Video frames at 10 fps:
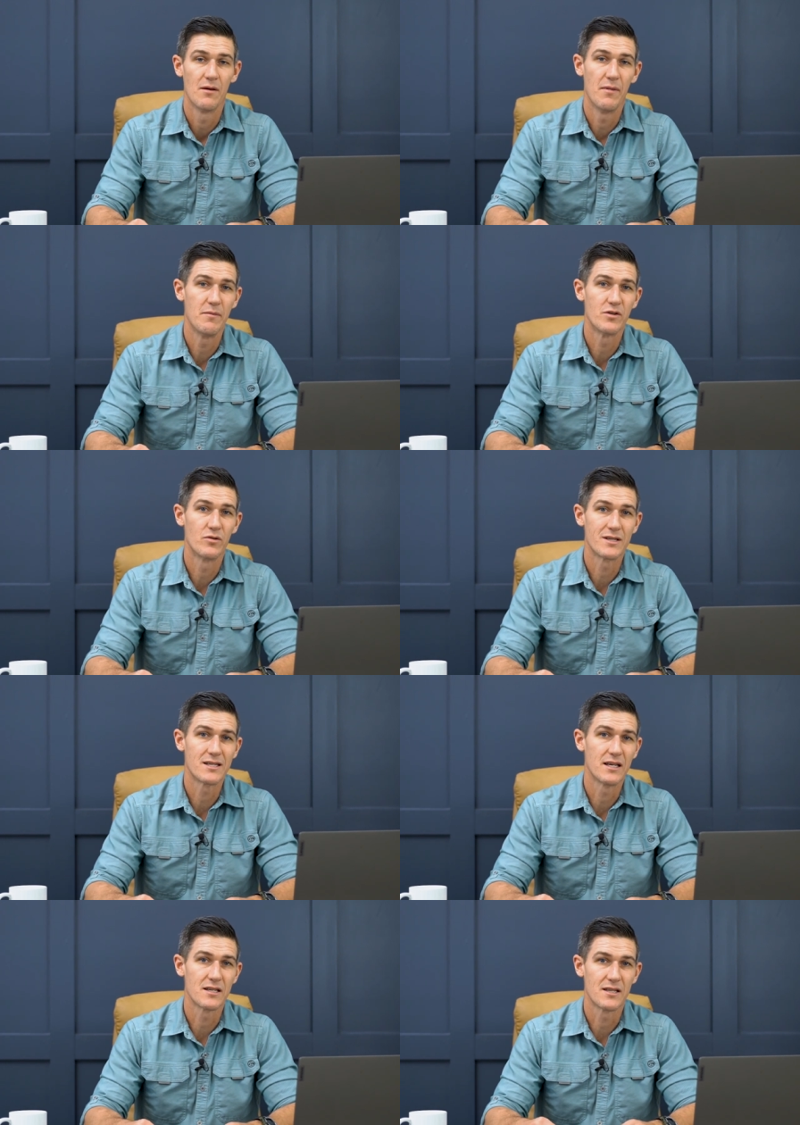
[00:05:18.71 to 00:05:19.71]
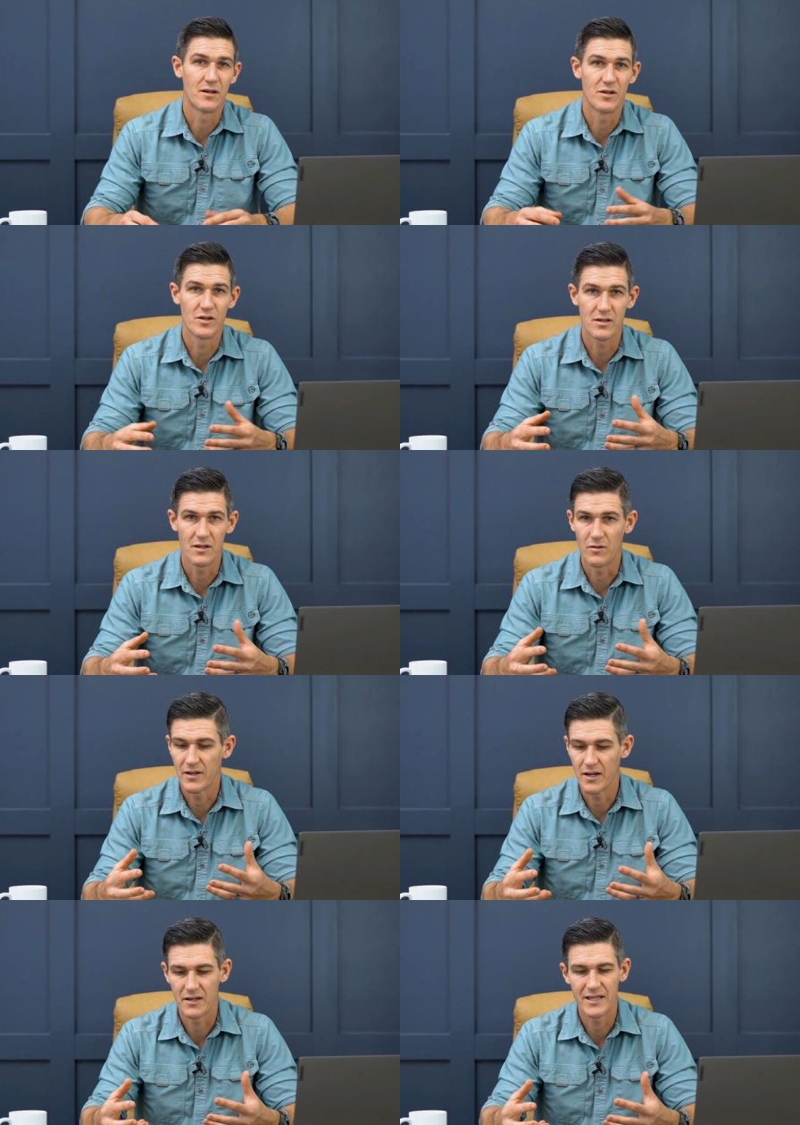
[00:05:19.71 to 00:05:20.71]
Maybe you're doing things that are just, you know,
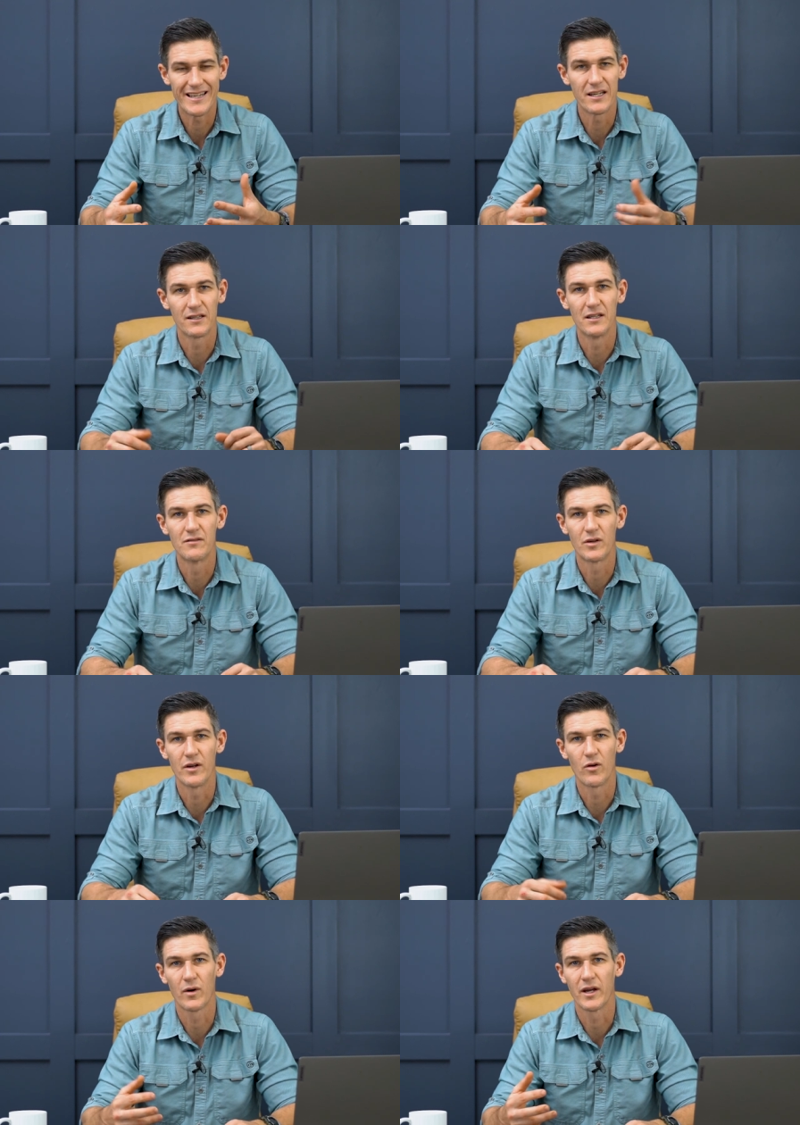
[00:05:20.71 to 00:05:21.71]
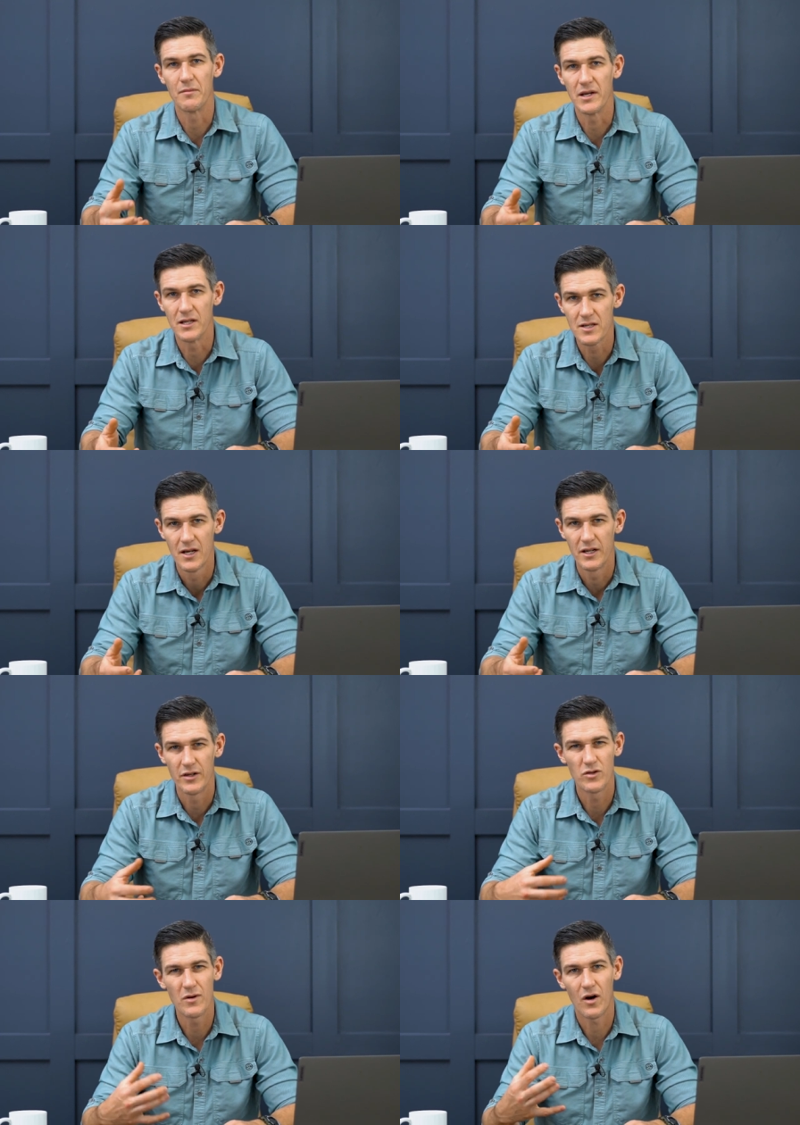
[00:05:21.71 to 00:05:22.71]
taking liver and organ meats.
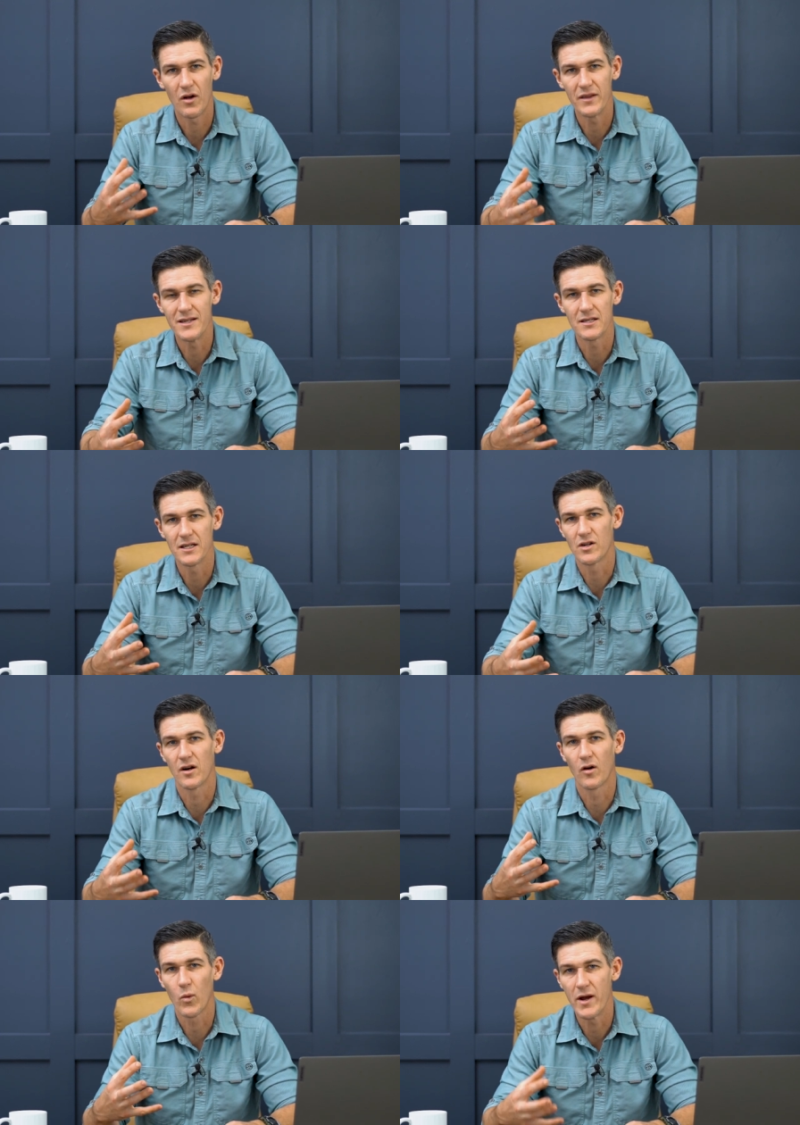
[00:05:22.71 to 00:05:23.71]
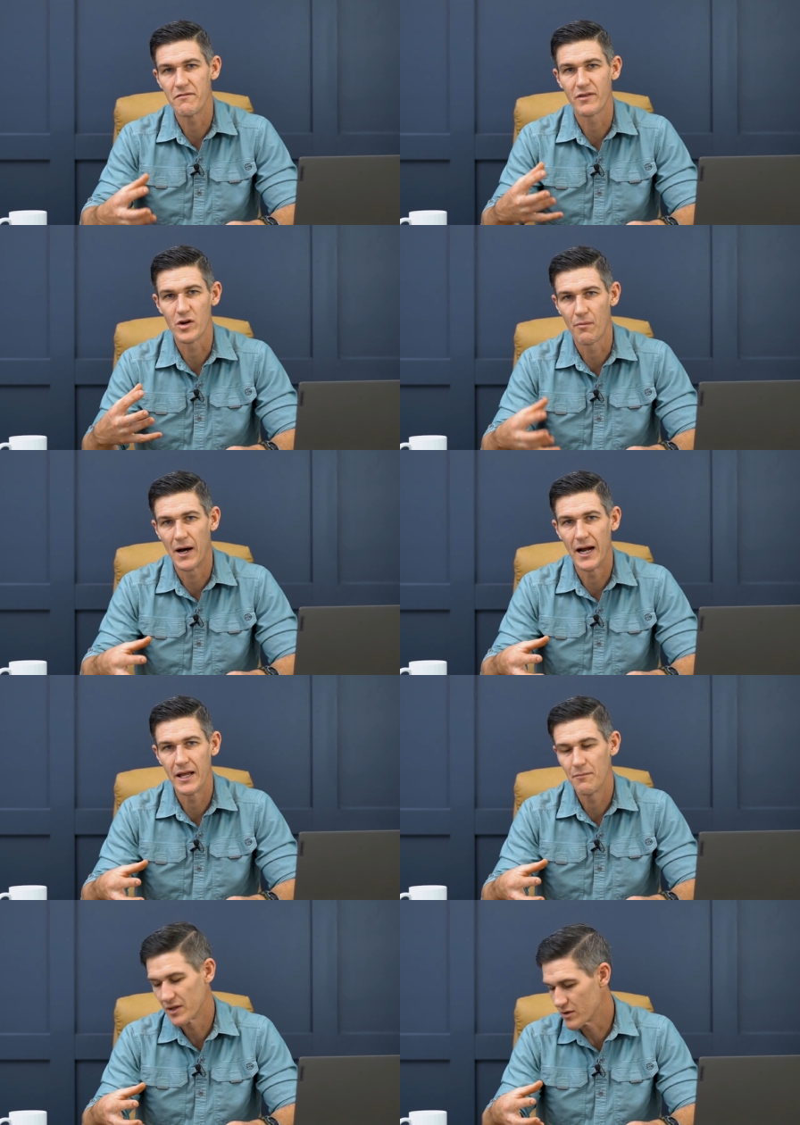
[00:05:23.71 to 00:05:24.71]
You're doing all these things that are great for your
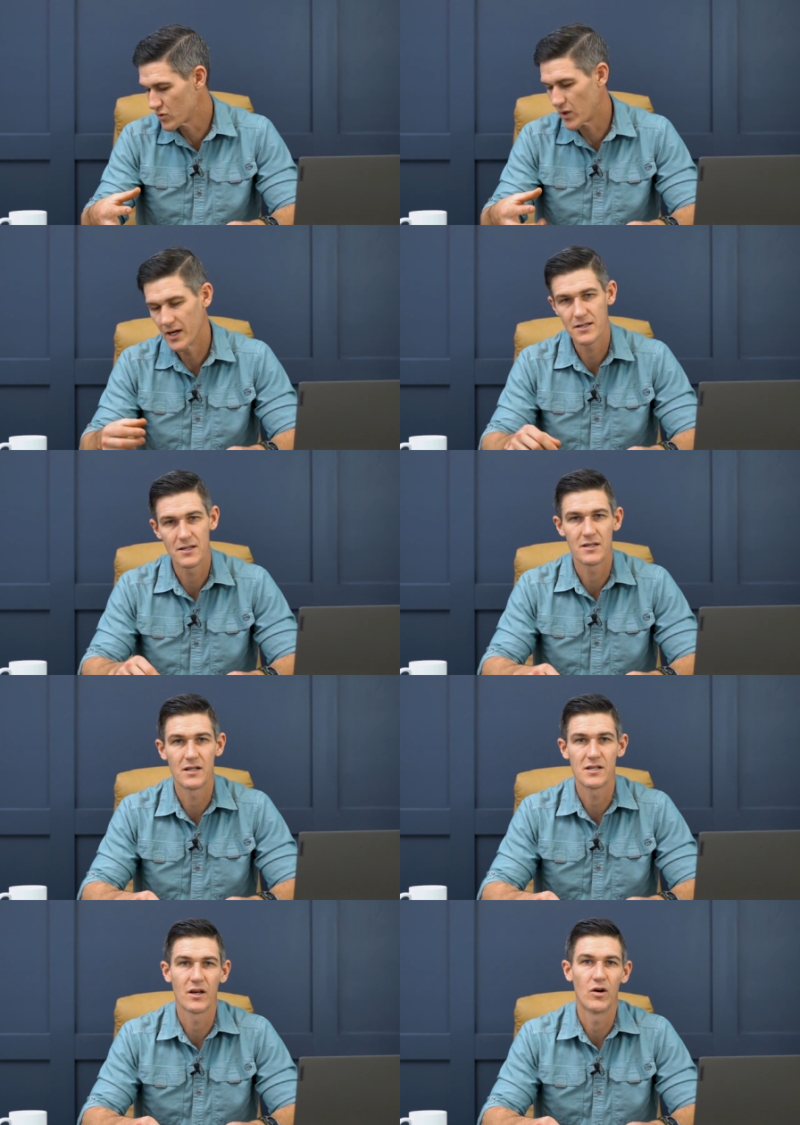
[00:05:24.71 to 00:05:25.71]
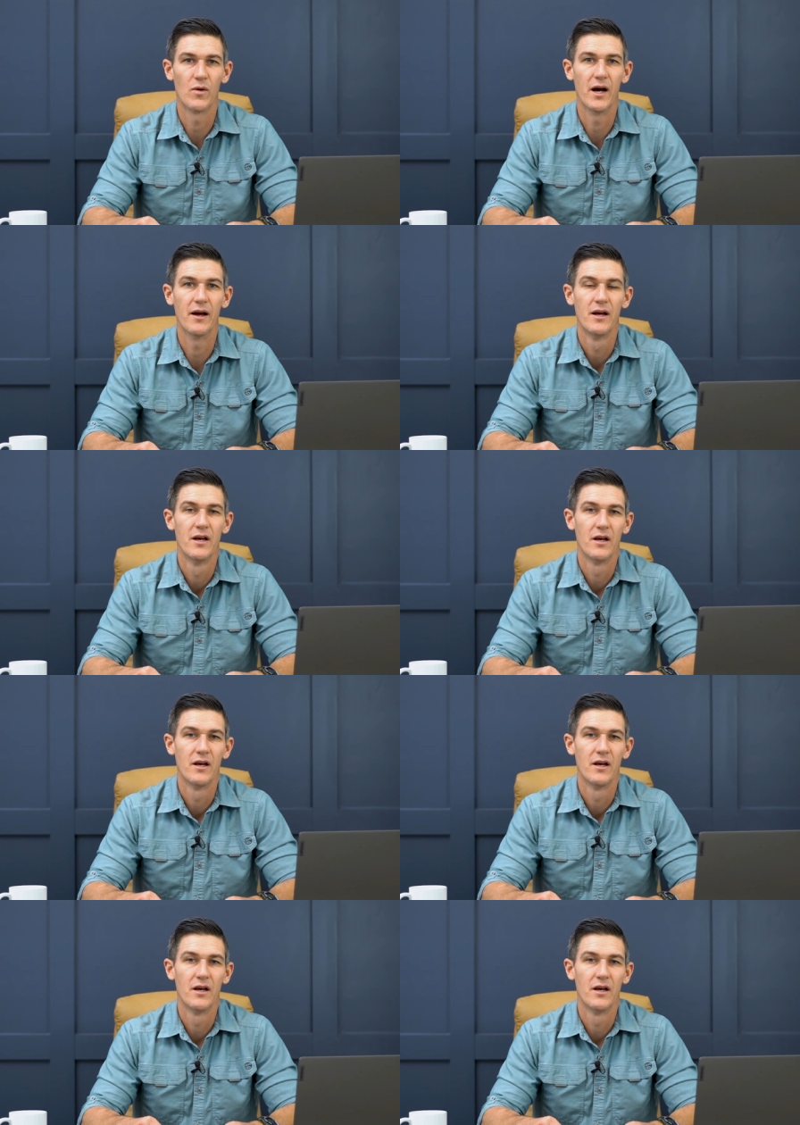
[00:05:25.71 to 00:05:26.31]
body, but the psoriasis doesn't go away.